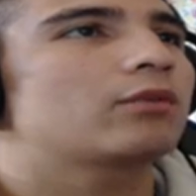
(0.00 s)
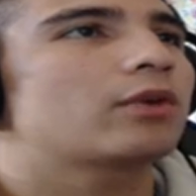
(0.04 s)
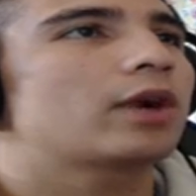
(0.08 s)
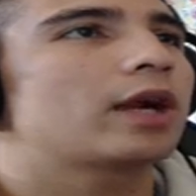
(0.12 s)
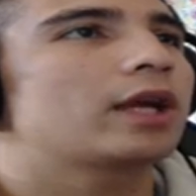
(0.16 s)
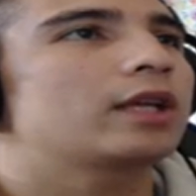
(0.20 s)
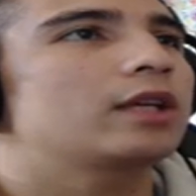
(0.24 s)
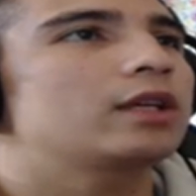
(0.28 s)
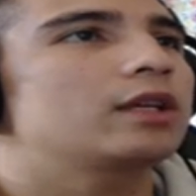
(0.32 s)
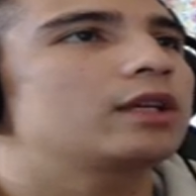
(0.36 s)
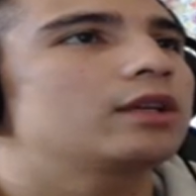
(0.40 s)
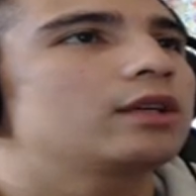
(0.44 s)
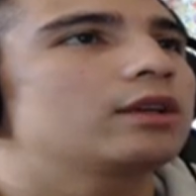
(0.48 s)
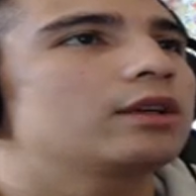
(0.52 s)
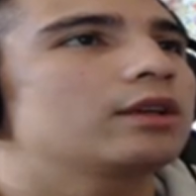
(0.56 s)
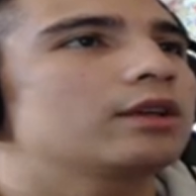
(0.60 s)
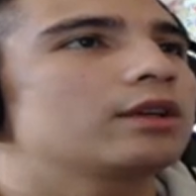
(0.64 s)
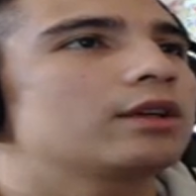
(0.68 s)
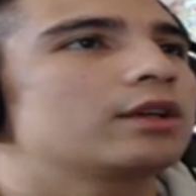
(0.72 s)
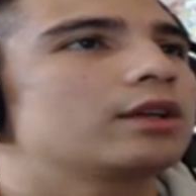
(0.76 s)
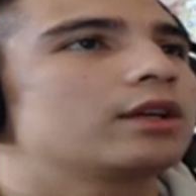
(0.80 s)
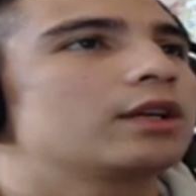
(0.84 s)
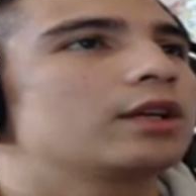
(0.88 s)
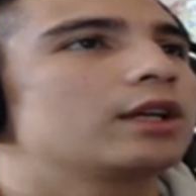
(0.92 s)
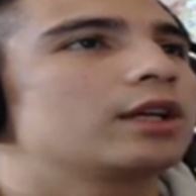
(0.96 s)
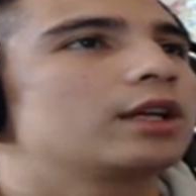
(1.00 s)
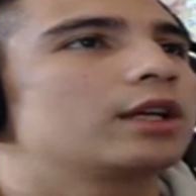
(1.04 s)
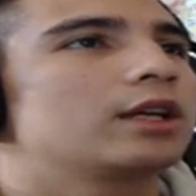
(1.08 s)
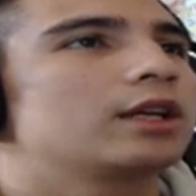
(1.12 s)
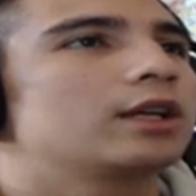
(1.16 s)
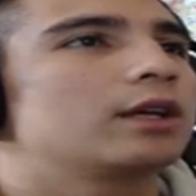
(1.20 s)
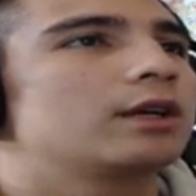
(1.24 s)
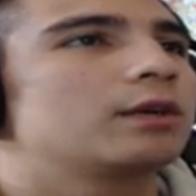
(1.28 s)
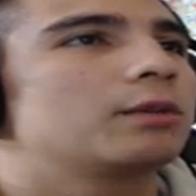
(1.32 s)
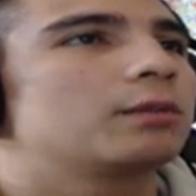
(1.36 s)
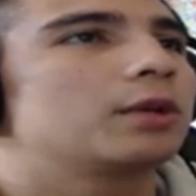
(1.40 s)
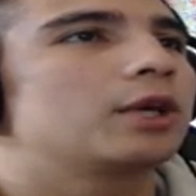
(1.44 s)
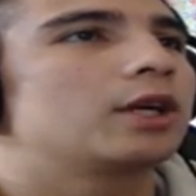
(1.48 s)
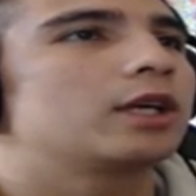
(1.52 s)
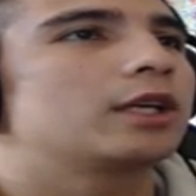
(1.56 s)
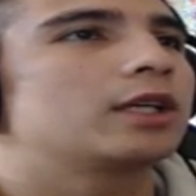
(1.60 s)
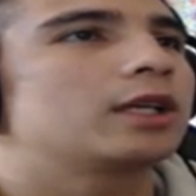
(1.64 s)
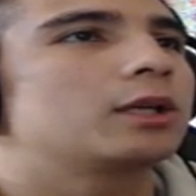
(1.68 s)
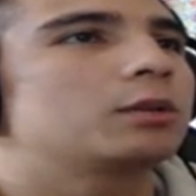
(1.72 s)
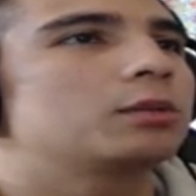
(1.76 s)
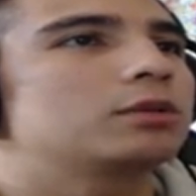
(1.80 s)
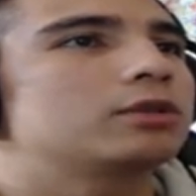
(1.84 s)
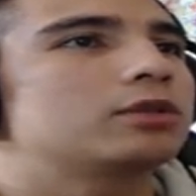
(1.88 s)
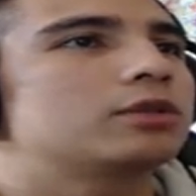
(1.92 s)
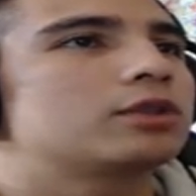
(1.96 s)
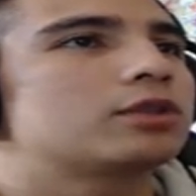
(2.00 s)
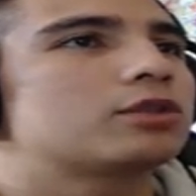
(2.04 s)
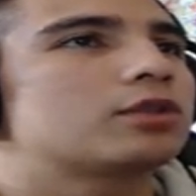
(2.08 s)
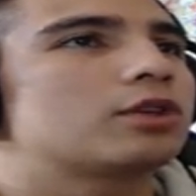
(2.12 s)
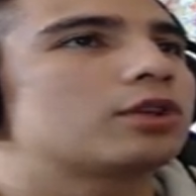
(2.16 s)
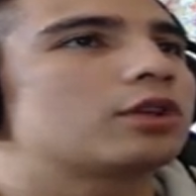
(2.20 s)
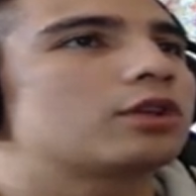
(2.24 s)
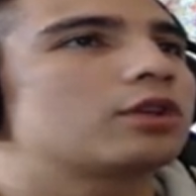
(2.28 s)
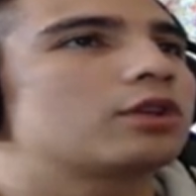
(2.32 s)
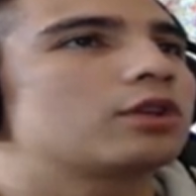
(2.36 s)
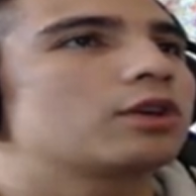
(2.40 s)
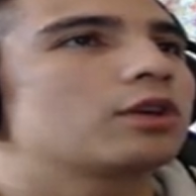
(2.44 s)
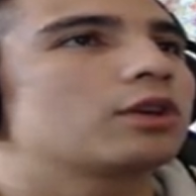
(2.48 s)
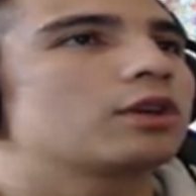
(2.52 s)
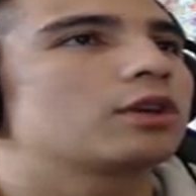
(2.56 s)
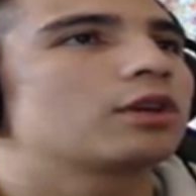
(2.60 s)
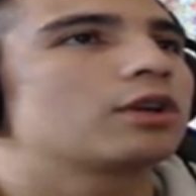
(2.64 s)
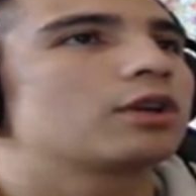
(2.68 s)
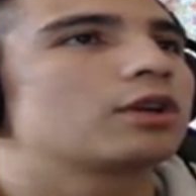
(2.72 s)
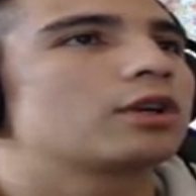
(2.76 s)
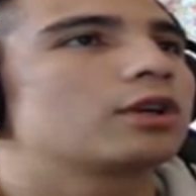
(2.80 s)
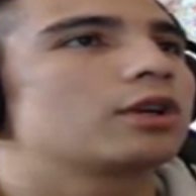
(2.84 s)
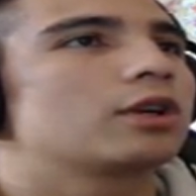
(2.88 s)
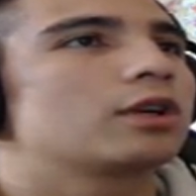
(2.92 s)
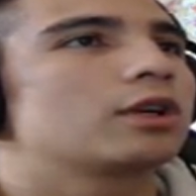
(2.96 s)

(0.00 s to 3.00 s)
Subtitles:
right here. Unable to secure.